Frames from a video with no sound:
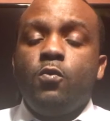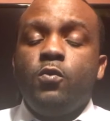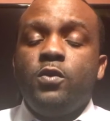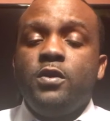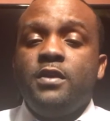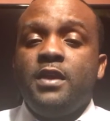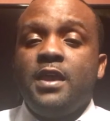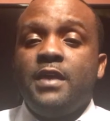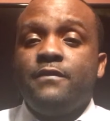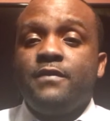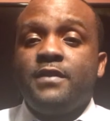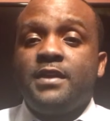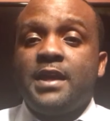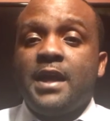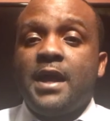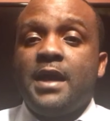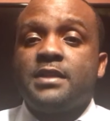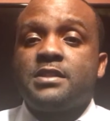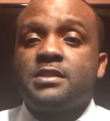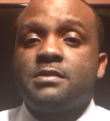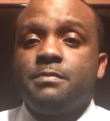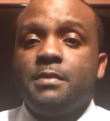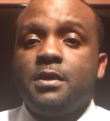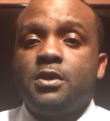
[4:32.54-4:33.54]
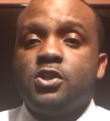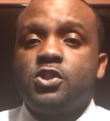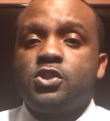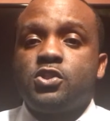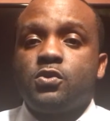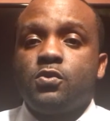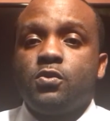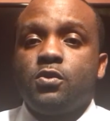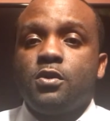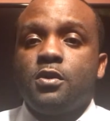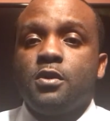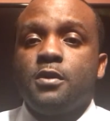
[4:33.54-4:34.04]
we have got to make
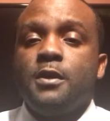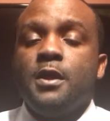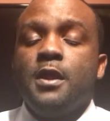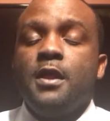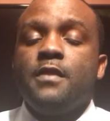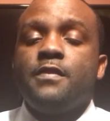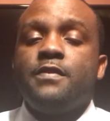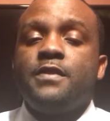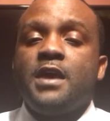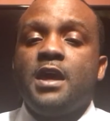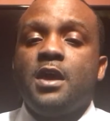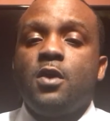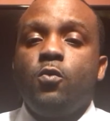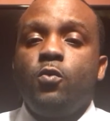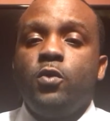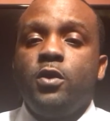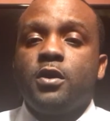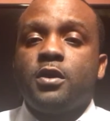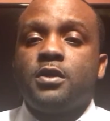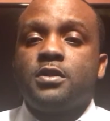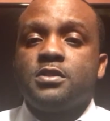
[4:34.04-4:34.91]
sure that we're